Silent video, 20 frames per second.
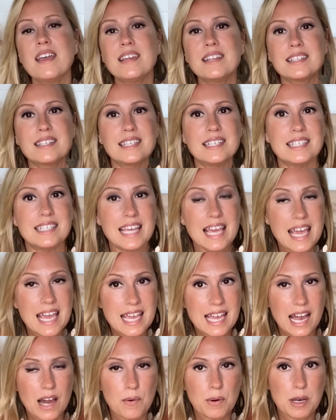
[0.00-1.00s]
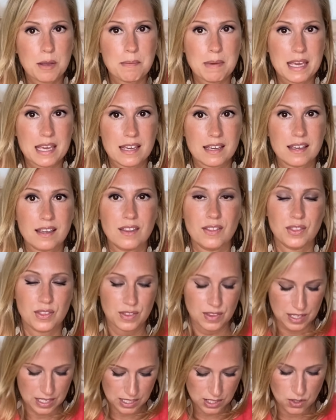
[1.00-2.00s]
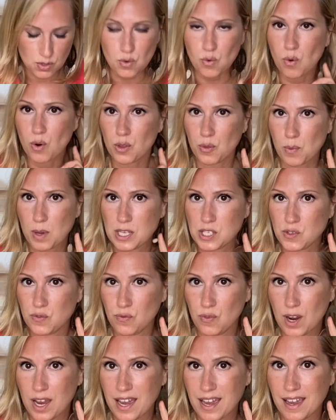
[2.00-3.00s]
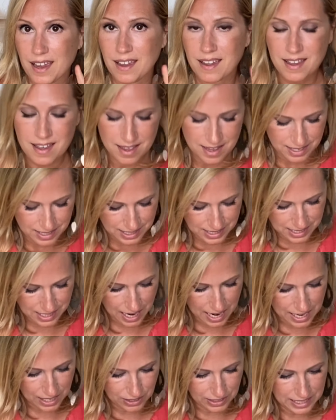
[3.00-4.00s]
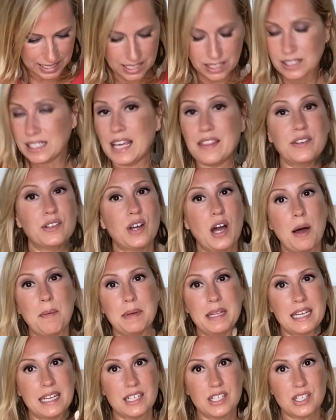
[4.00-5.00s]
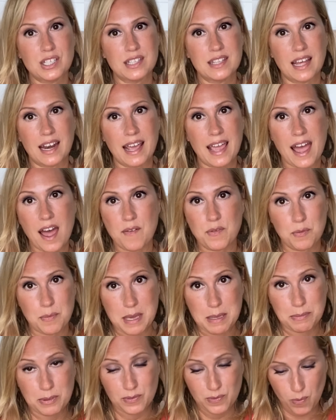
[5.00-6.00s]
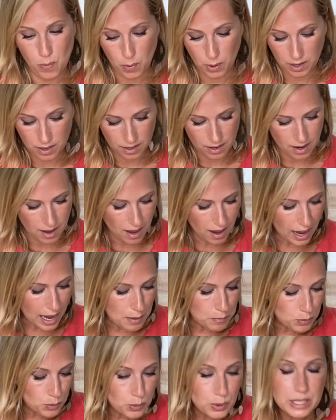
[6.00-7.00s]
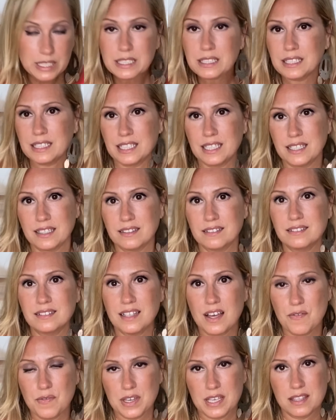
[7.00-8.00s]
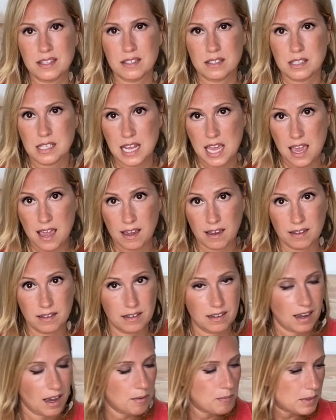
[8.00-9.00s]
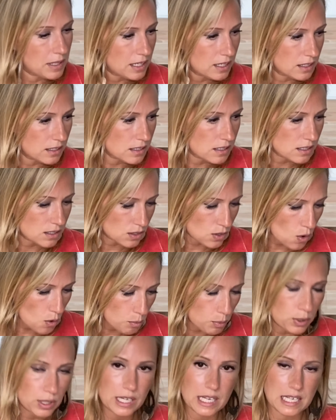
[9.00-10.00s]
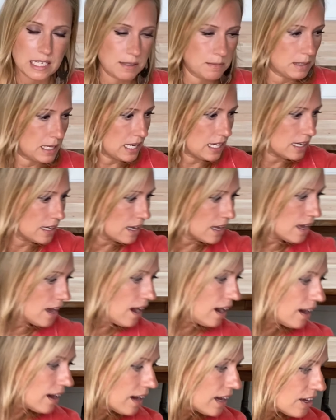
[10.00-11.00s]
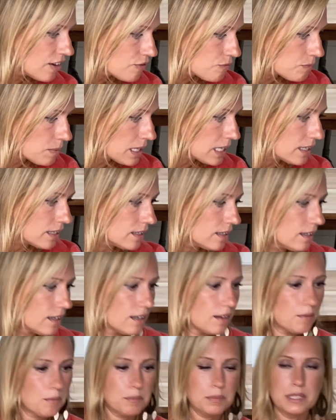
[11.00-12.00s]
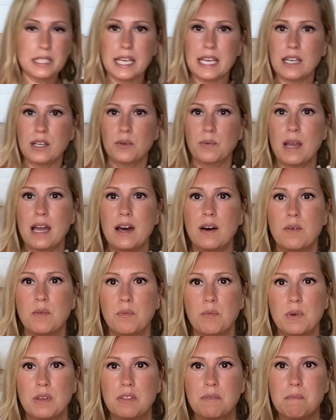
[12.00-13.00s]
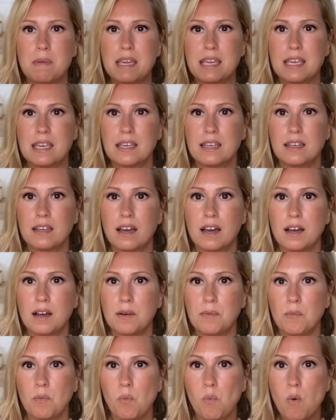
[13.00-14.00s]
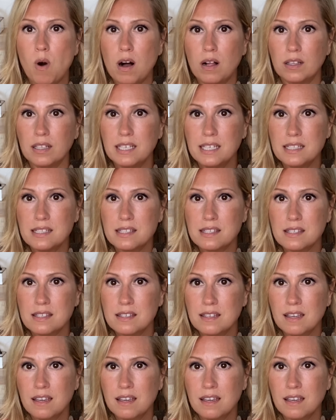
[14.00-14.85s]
Today, I wanna make this Northwest Fray style in a leather combination that I haven't made before. I'm really loving this tan. I mean, it's so pretty to me. I've been playing around with making wallets,